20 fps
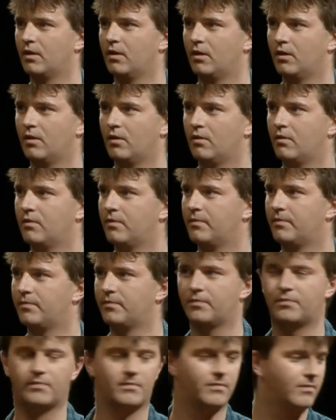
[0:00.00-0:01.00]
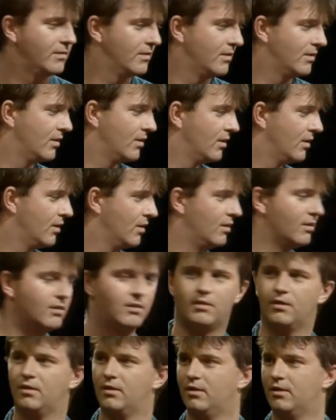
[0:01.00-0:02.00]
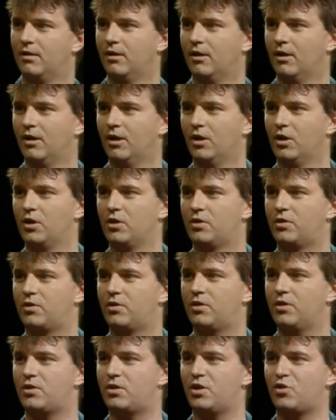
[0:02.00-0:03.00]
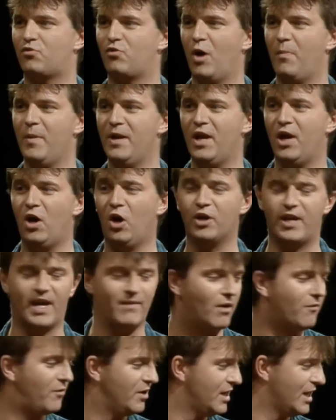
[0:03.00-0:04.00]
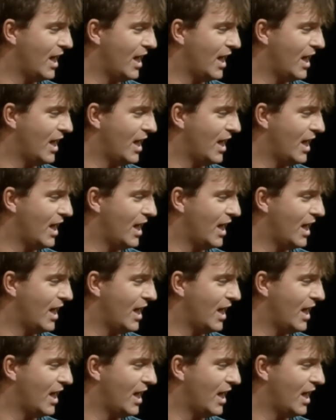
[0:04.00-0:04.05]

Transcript: Robin Hood doesn't toe the line. D does Robin Hood have a